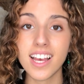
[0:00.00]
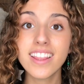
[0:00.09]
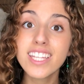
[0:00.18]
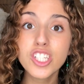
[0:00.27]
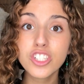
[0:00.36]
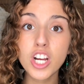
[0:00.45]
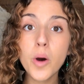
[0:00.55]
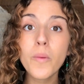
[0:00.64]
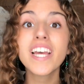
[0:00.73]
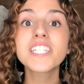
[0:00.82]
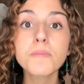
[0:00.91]
This show
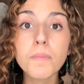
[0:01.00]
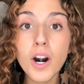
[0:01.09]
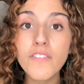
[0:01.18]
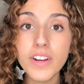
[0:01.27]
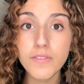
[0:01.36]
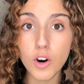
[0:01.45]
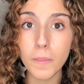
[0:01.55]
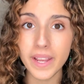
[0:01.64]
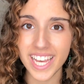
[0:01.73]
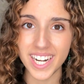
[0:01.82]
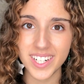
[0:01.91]
is perfect for
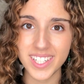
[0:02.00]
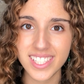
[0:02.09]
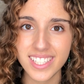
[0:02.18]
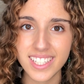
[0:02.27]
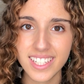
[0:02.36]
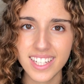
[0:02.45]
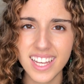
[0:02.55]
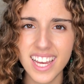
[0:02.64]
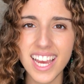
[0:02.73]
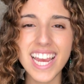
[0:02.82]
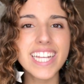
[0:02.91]
beginners.
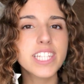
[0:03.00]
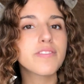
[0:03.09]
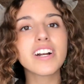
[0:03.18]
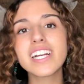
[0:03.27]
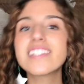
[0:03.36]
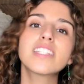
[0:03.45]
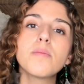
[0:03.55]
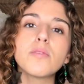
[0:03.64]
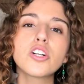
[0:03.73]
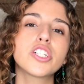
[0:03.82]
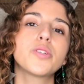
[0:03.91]
It's very
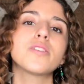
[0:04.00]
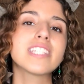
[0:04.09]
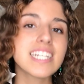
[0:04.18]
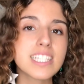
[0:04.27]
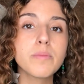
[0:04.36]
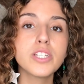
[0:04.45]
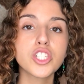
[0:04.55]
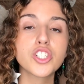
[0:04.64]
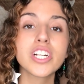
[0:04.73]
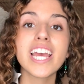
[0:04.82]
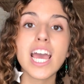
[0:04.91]
similar to Sesame
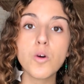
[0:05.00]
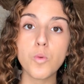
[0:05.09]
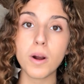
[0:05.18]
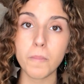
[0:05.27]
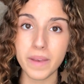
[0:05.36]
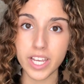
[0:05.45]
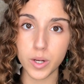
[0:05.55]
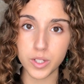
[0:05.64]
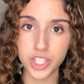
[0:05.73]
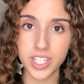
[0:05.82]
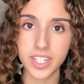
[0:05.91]
Street and One Big
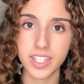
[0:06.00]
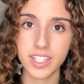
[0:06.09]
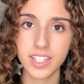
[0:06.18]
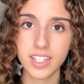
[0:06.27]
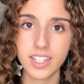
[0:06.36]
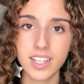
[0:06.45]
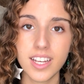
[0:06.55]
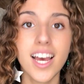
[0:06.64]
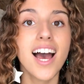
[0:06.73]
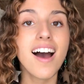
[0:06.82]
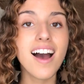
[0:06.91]
Ocean.
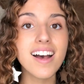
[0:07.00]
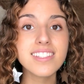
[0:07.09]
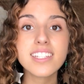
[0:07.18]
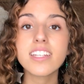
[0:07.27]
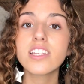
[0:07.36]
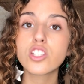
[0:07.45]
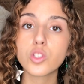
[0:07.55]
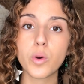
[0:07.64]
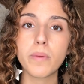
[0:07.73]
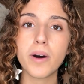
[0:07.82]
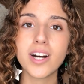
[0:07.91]
Ask the
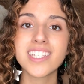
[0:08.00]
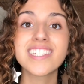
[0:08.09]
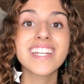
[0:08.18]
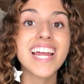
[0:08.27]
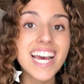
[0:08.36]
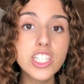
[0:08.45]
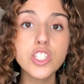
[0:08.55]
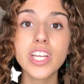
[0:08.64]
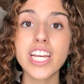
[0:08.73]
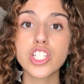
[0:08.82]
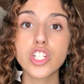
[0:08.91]
Storybots is an
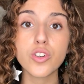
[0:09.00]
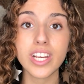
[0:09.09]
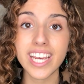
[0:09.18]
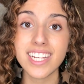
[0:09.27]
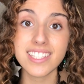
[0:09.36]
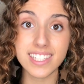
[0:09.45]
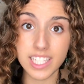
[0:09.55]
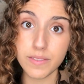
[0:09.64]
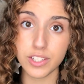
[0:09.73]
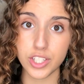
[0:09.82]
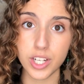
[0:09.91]
educational kids
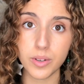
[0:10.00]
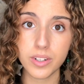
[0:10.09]
TV show.